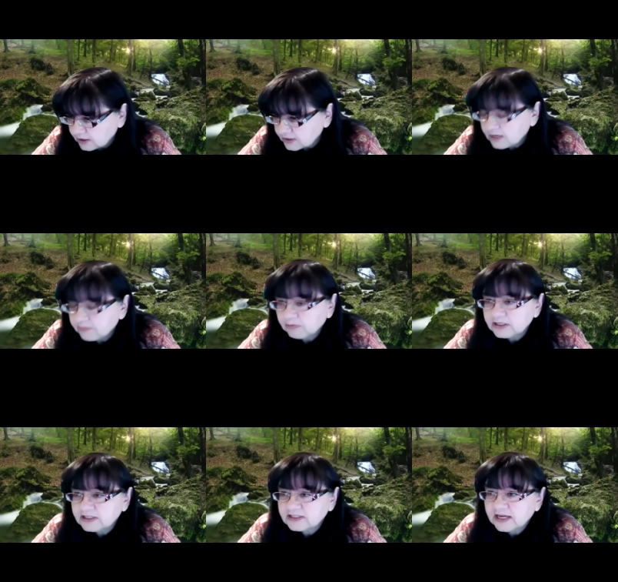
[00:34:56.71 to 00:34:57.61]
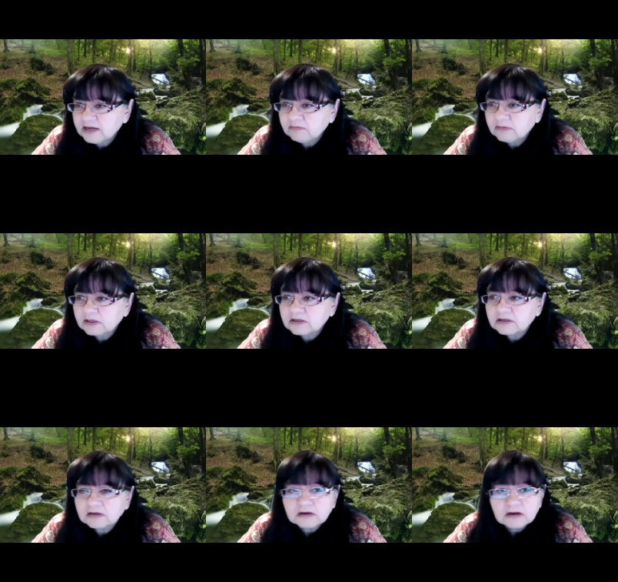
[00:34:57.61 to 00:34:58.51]
a separate
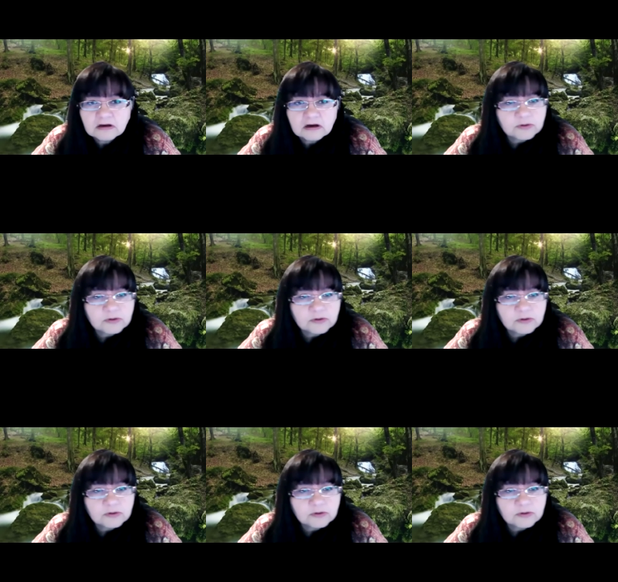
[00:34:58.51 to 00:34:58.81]
statement, and